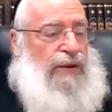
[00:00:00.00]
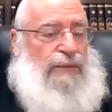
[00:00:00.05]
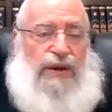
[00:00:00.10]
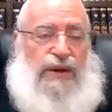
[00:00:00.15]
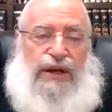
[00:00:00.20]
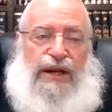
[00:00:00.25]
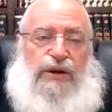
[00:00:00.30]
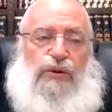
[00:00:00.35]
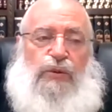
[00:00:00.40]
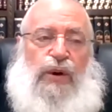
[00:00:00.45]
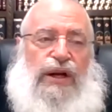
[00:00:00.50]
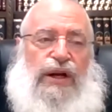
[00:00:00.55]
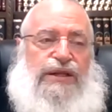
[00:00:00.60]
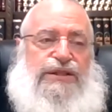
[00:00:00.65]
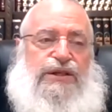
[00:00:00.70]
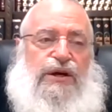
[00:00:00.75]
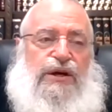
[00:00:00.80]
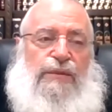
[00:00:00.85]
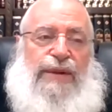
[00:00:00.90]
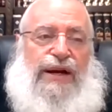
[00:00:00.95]
But anyway,
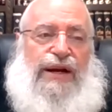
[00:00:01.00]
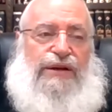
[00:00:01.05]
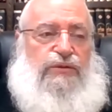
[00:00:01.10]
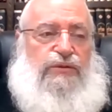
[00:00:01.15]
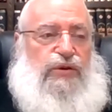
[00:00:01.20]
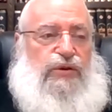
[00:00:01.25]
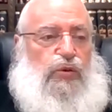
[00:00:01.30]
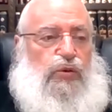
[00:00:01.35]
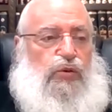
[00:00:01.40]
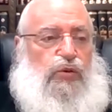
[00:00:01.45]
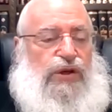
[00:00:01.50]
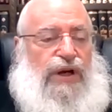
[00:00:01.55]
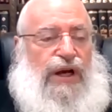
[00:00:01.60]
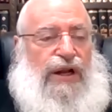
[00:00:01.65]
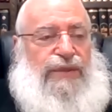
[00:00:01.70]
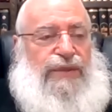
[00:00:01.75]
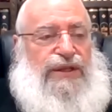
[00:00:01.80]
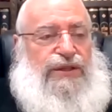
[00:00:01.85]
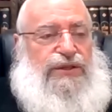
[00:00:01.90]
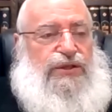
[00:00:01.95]
let's come back to the
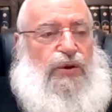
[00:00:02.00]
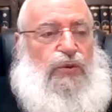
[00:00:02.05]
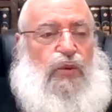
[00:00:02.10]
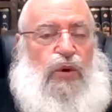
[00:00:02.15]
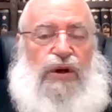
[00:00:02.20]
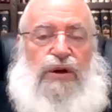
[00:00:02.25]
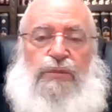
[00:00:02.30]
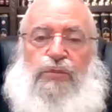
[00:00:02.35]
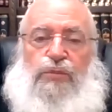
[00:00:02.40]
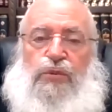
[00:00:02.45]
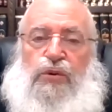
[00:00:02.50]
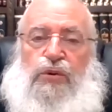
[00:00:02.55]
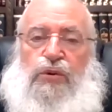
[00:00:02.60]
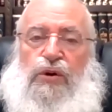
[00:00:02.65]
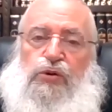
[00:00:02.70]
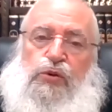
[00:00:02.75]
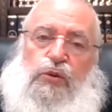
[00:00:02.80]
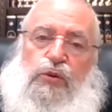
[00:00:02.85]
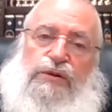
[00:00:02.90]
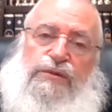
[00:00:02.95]
Yerushalmi. So one
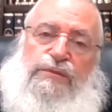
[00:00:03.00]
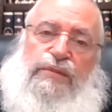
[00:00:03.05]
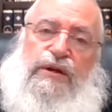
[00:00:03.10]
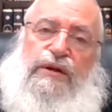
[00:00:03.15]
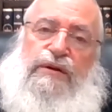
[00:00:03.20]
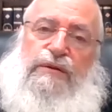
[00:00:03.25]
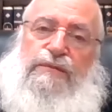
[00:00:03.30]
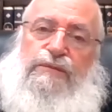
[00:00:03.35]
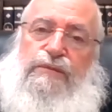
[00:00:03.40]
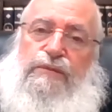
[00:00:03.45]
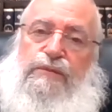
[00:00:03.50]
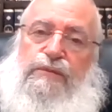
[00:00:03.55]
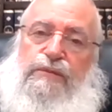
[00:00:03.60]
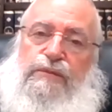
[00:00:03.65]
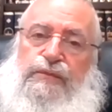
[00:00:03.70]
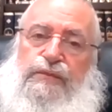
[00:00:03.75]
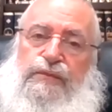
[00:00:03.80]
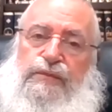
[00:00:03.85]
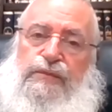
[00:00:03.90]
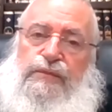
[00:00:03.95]
approach would be,
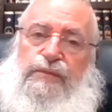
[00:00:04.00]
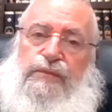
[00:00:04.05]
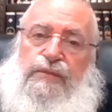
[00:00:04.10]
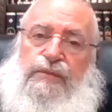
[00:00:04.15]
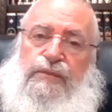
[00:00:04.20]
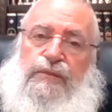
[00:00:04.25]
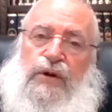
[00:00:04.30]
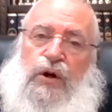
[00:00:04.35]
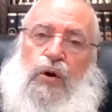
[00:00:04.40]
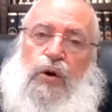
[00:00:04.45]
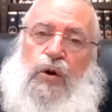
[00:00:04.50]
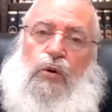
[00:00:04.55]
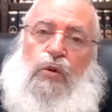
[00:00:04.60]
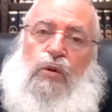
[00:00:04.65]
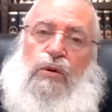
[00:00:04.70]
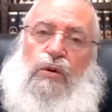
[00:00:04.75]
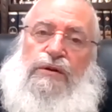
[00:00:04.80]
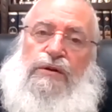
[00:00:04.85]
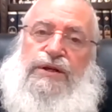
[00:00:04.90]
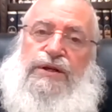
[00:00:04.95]

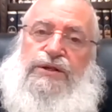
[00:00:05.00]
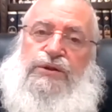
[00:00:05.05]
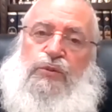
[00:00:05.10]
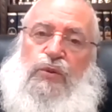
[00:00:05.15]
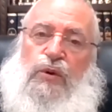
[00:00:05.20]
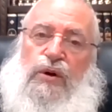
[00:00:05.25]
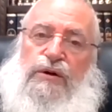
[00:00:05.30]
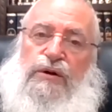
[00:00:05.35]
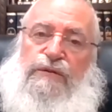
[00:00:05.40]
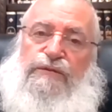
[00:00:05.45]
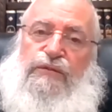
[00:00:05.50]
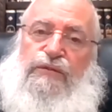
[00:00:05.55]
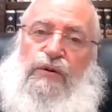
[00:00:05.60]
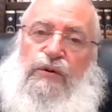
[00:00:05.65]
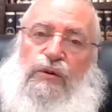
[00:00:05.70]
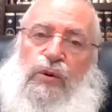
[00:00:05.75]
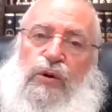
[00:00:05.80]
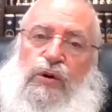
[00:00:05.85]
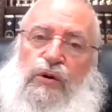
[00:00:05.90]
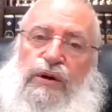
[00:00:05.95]
all this
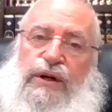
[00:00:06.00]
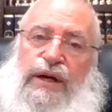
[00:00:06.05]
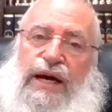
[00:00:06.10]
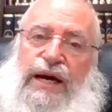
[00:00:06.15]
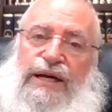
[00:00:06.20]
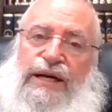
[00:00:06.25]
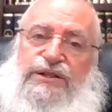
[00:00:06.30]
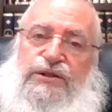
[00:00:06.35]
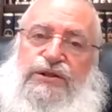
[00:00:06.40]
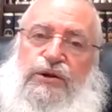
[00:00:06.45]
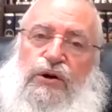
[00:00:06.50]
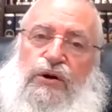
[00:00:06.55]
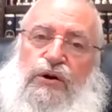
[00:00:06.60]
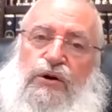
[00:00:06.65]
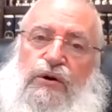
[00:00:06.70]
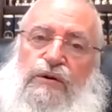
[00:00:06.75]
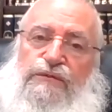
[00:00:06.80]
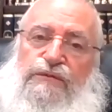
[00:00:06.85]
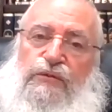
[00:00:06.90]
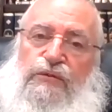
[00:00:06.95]
wonderful world has to
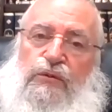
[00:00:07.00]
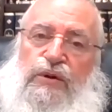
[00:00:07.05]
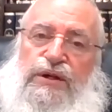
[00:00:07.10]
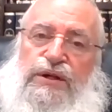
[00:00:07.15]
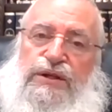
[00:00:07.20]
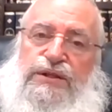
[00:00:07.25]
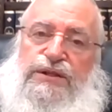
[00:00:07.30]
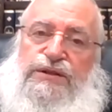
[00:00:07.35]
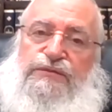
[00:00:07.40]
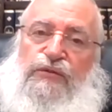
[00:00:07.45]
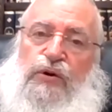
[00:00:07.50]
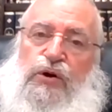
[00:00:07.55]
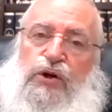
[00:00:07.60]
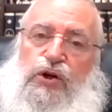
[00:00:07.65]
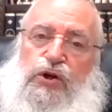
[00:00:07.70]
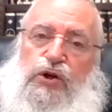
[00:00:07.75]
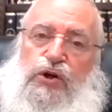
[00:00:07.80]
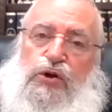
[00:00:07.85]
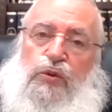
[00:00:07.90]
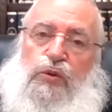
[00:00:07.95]
offer is for
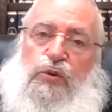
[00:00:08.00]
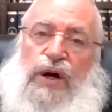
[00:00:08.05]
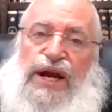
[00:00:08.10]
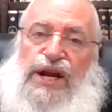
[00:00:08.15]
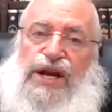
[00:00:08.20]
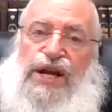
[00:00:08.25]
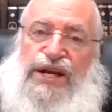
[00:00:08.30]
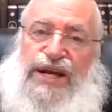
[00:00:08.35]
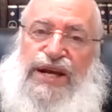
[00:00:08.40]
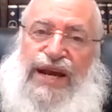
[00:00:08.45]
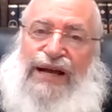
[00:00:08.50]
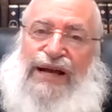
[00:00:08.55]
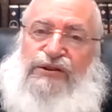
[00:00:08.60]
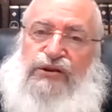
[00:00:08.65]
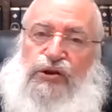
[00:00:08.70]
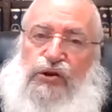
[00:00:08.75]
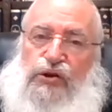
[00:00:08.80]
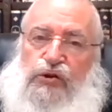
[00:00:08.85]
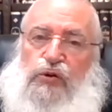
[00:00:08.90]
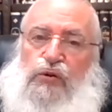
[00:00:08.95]
you
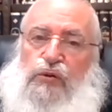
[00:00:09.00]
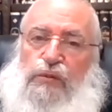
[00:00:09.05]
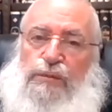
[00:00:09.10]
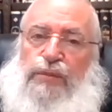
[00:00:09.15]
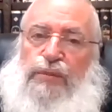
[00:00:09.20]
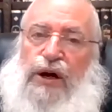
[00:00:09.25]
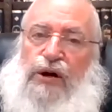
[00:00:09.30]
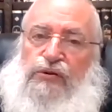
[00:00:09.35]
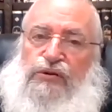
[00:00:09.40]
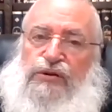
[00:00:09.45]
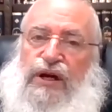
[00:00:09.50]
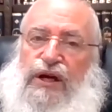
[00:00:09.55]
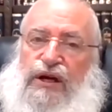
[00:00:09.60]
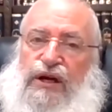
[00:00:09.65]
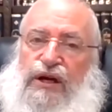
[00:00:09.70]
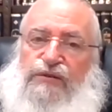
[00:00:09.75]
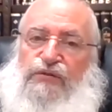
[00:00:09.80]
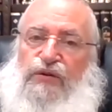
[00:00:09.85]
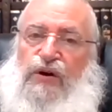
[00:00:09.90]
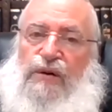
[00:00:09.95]
not to
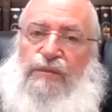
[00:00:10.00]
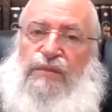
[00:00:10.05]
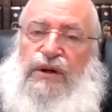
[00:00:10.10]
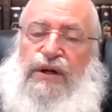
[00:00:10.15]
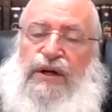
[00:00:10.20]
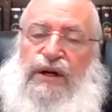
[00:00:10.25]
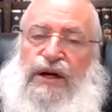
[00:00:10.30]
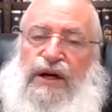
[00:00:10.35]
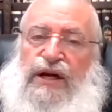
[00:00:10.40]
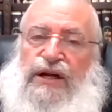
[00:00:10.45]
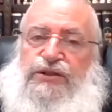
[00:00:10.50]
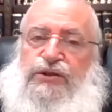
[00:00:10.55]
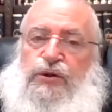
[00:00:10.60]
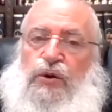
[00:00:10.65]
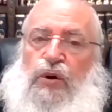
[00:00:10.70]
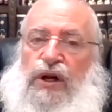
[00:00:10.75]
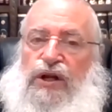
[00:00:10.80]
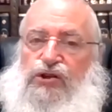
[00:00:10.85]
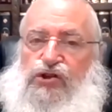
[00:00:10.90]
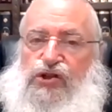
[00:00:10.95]
partake from. It's
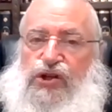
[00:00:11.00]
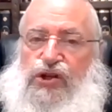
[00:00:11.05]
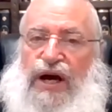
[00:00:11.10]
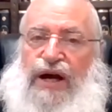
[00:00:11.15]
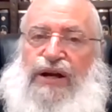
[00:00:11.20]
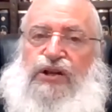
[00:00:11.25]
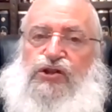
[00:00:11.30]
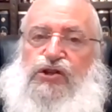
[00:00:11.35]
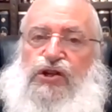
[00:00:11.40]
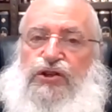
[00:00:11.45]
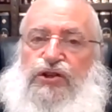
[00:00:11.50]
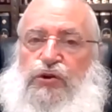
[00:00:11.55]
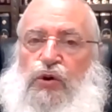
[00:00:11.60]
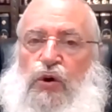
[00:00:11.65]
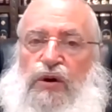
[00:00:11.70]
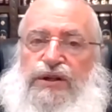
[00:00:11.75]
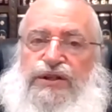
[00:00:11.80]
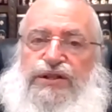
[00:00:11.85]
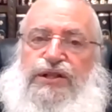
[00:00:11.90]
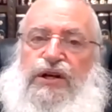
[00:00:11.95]
all a challenge, it's all
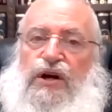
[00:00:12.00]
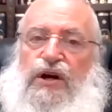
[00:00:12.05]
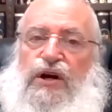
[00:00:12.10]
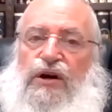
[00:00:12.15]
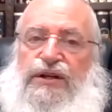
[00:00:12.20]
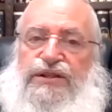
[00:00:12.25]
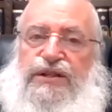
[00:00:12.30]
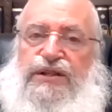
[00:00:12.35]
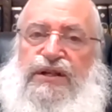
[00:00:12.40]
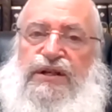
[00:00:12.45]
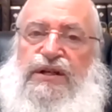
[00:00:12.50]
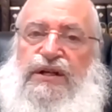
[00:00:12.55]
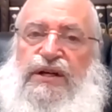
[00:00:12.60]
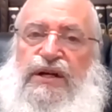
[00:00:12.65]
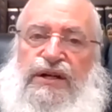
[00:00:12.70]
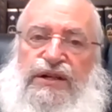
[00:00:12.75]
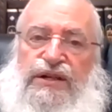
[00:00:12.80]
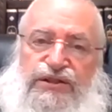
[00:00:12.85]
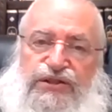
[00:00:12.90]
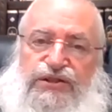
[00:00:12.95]
nisyonis.
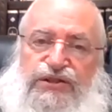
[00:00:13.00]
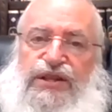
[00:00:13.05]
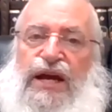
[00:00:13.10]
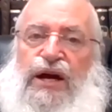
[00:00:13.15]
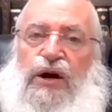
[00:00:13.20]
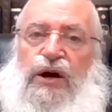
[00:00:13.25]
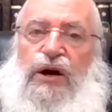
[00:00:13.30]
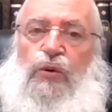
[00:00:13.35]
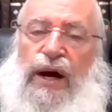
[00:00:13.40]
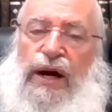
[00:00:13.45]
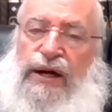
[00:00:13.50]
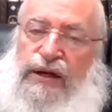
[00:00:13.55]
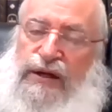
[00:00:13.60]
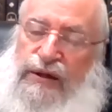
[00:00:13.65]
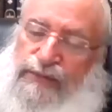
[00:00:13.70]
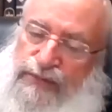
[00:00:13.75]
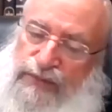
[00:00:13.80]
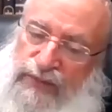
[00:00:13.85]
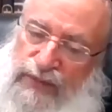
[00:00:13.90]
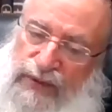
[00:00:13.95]
Stay
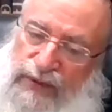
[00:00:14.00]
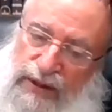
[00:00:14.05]
away.